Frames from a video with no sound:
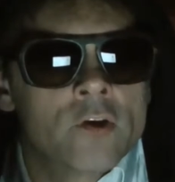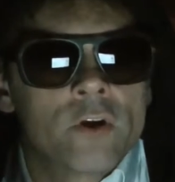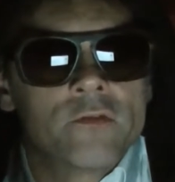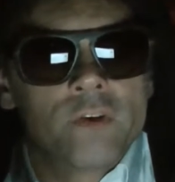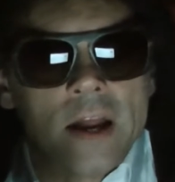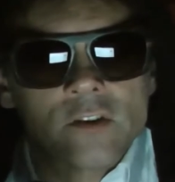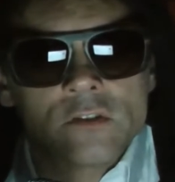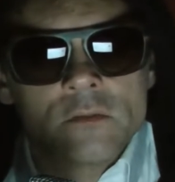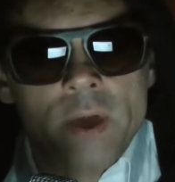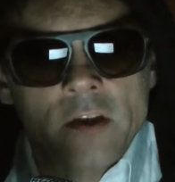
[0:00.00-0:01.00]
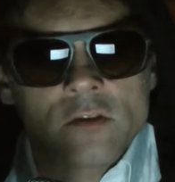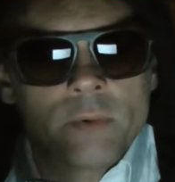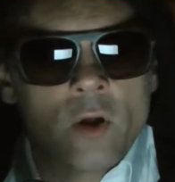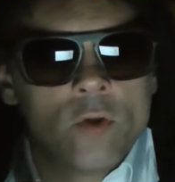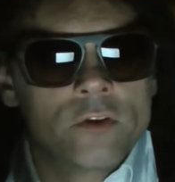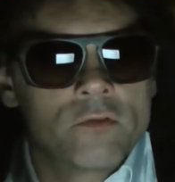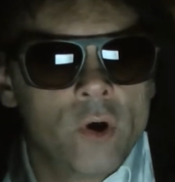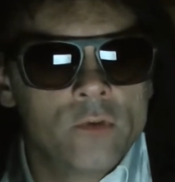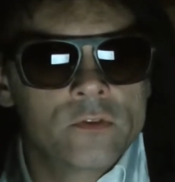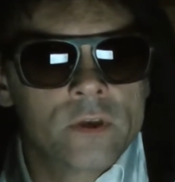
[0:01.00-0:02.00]
Create fractions and manage them by holding
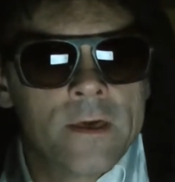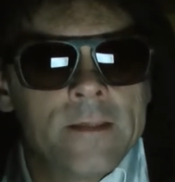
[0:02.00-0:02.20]
votes